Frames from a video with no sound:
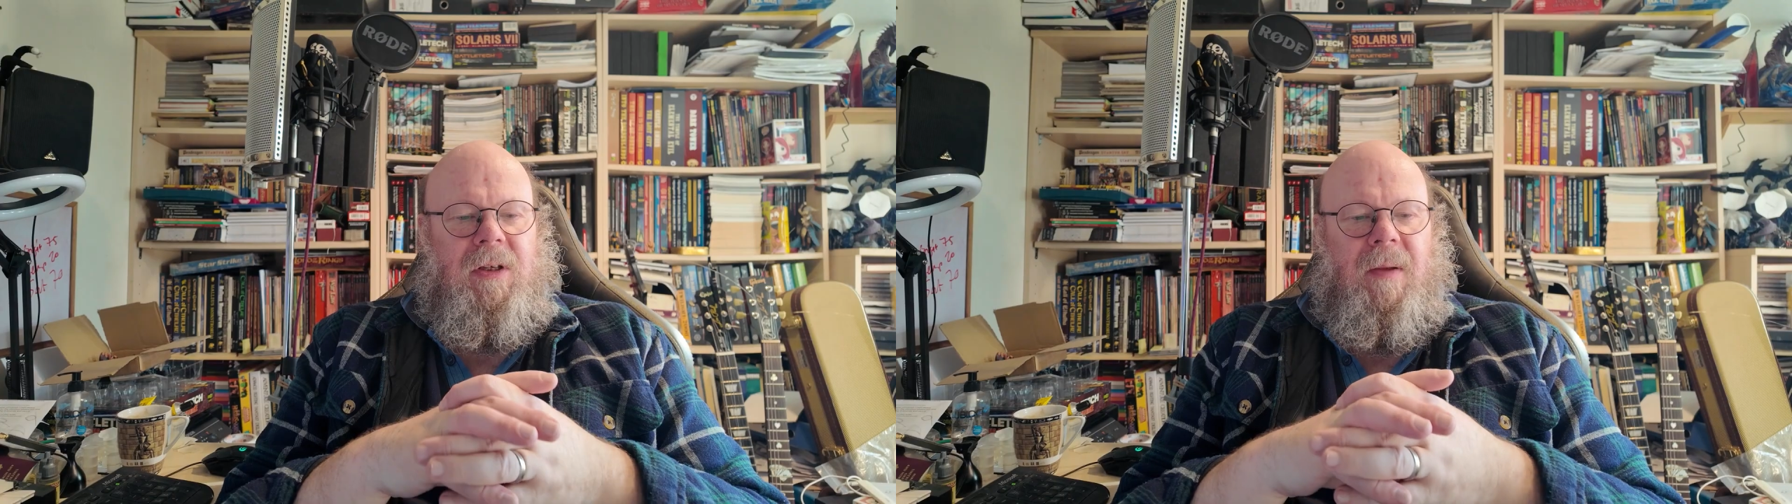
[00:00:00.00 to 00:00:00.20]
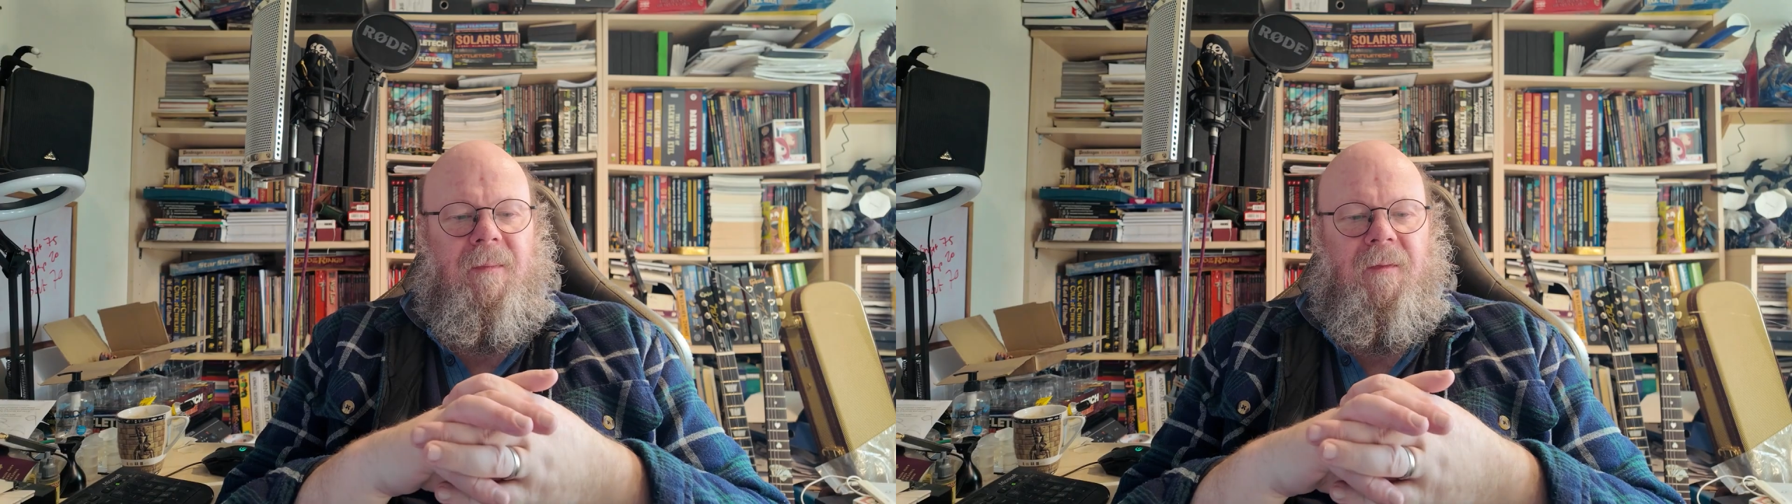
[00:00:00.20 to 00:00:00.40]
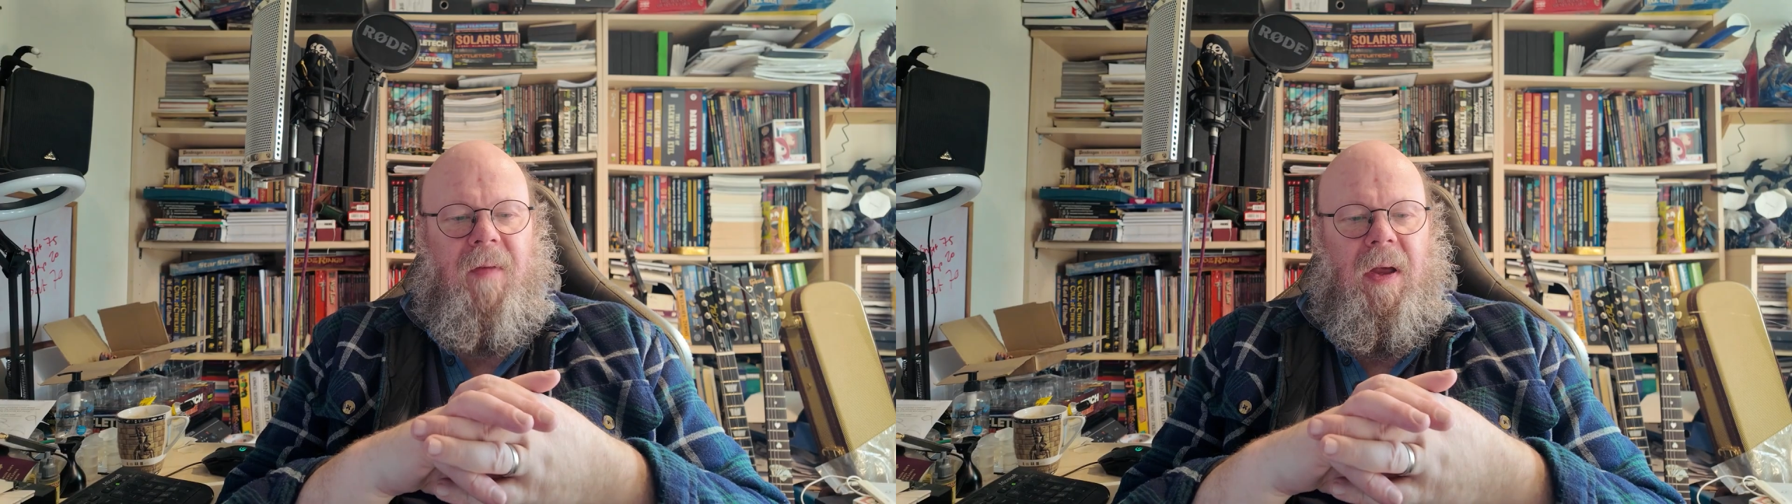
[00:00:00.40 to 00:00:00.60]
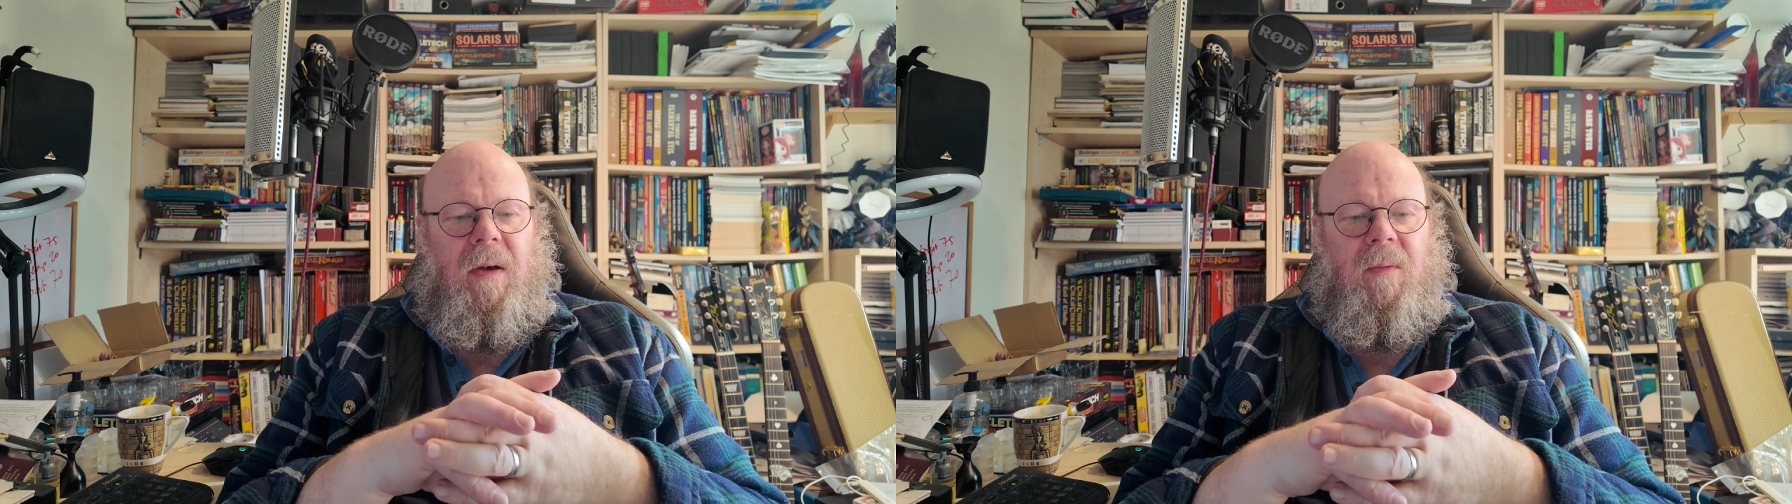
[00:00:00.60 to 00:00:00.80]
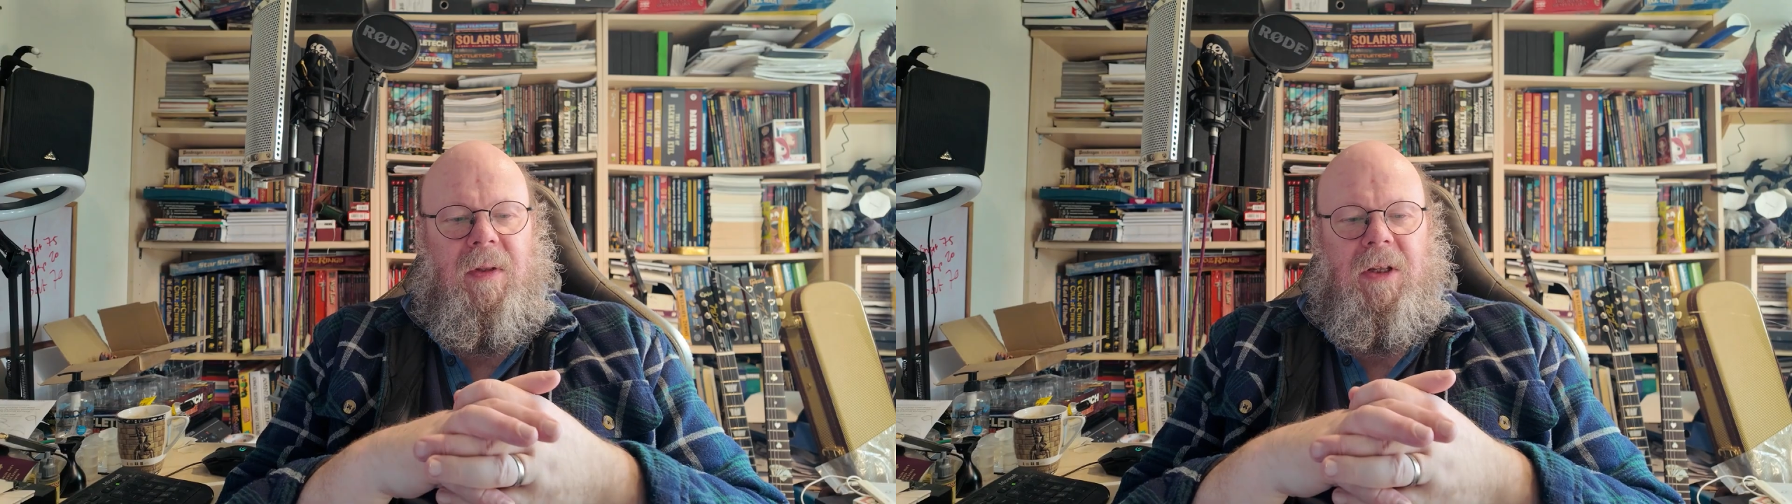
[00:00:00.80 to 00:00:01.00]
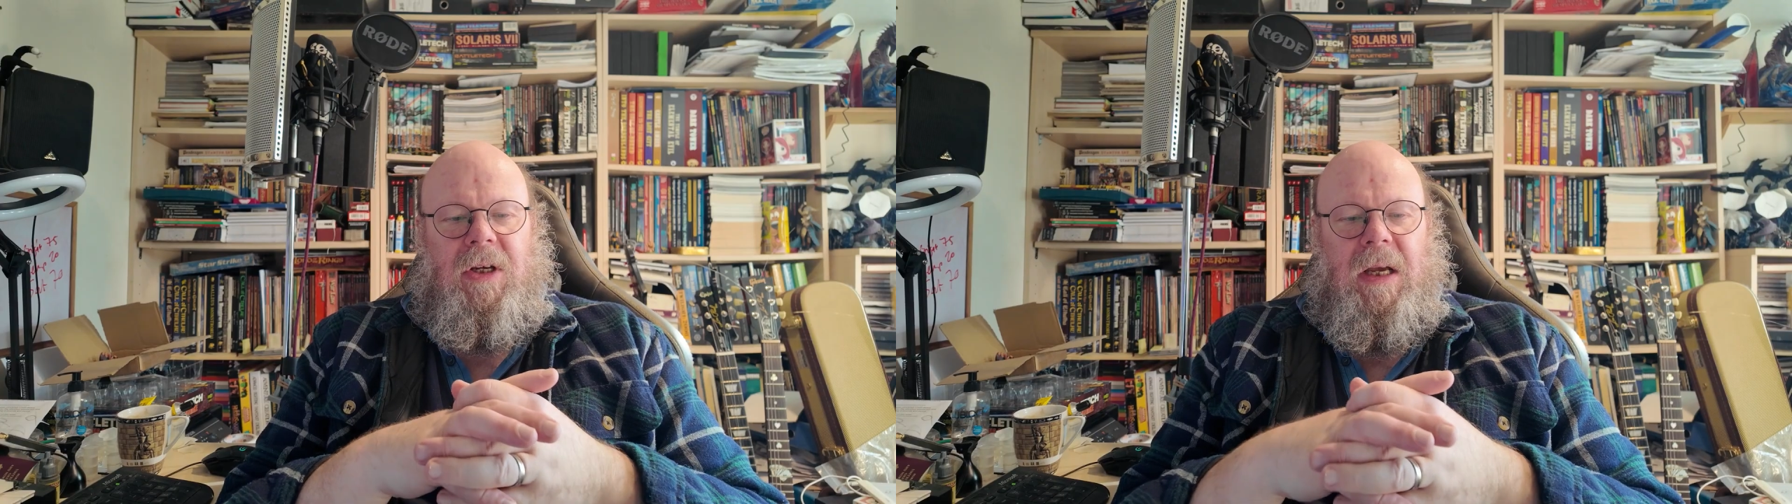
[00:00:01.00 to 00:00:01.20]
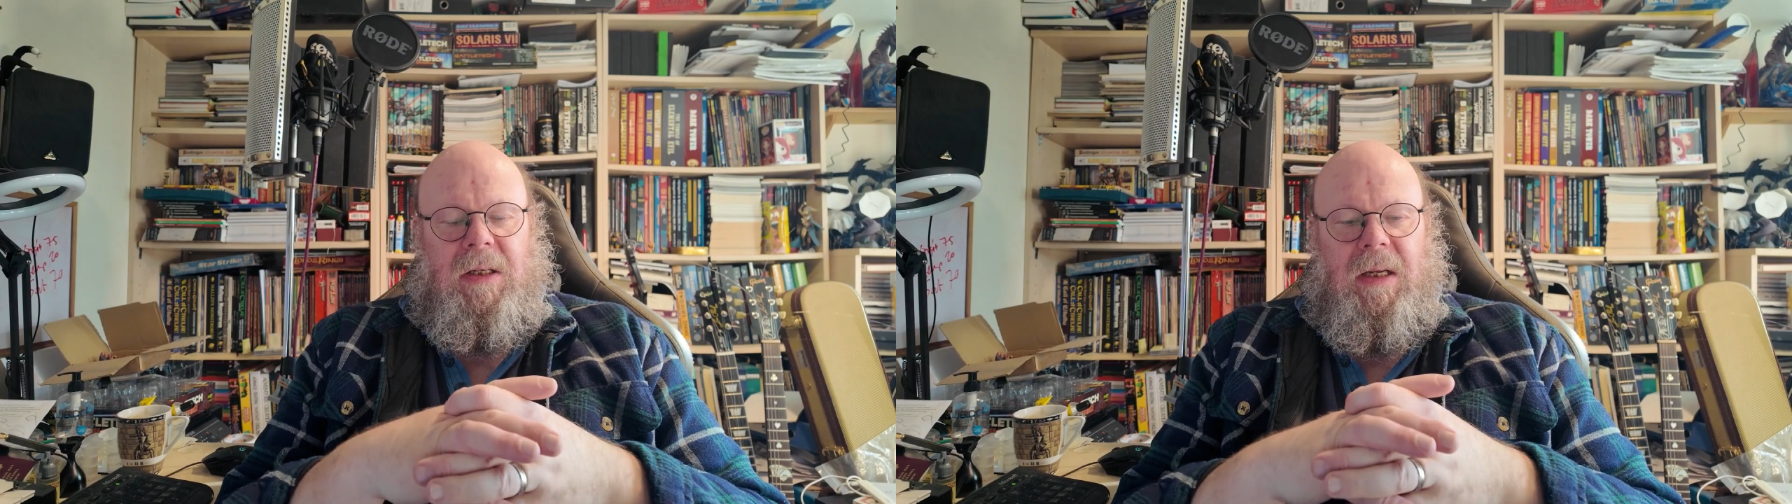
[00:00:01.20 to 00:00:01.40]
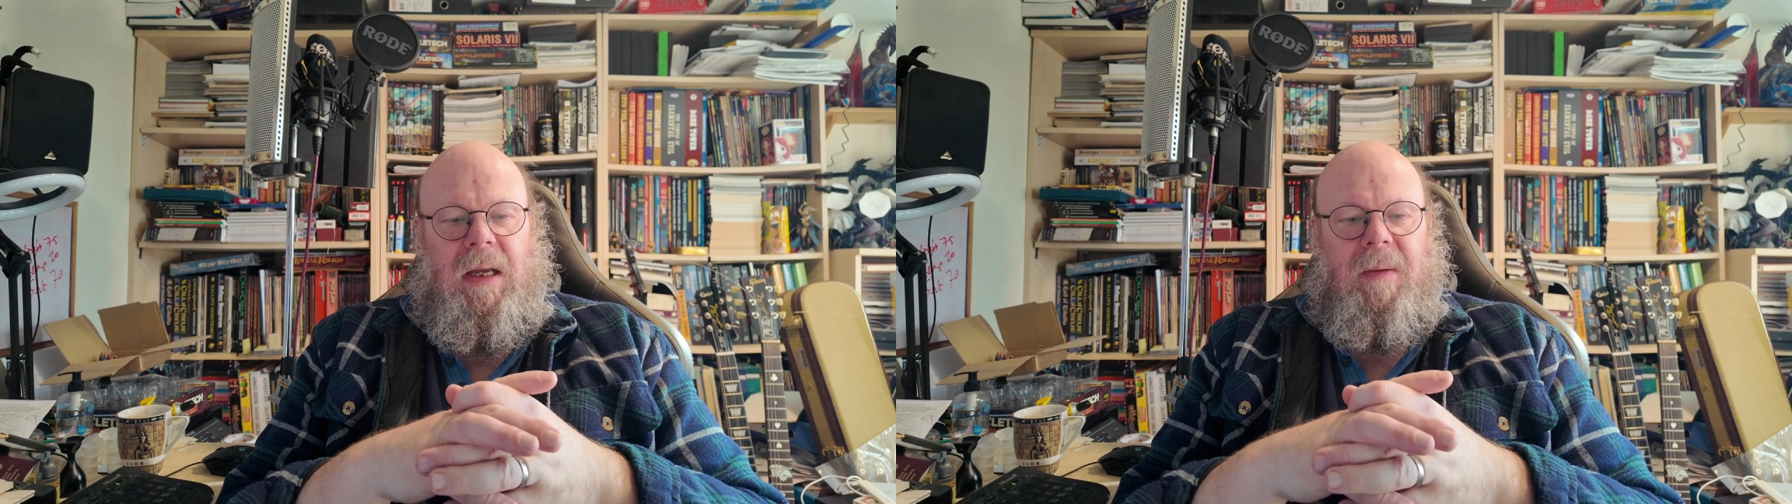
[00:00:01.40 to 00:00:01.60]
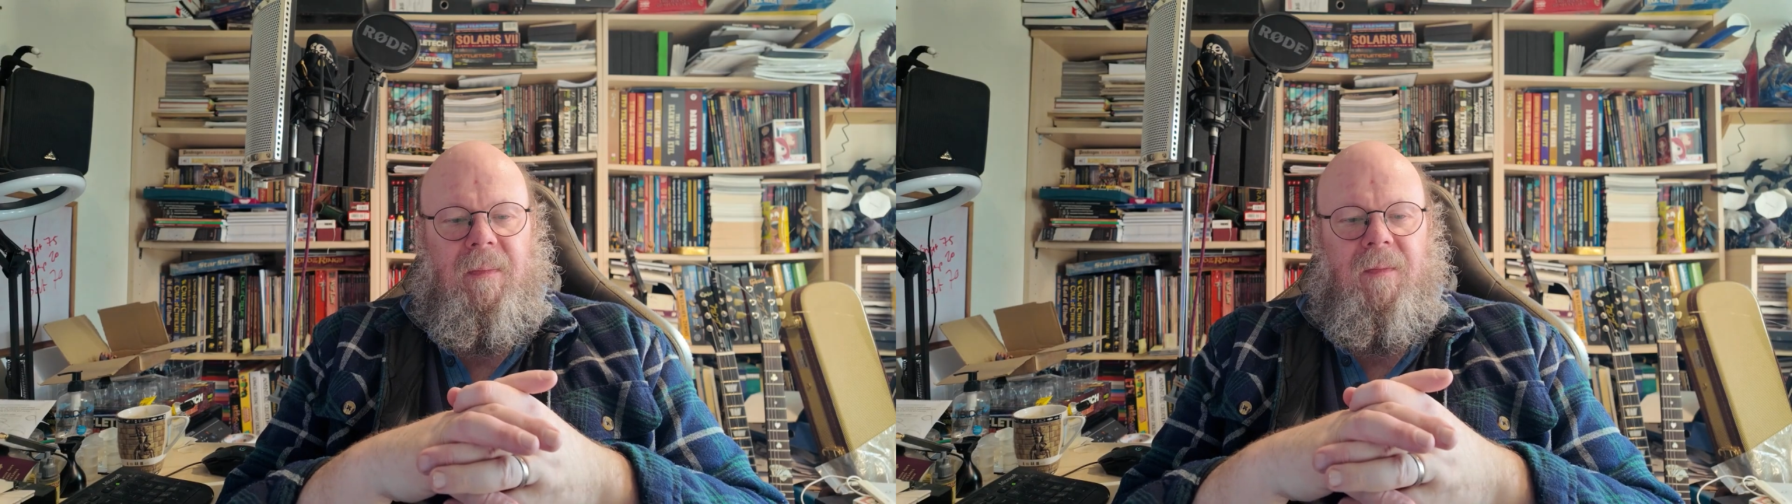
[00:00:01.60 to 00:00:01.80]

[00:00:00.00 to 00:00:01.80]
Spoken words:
some fun with the jest here.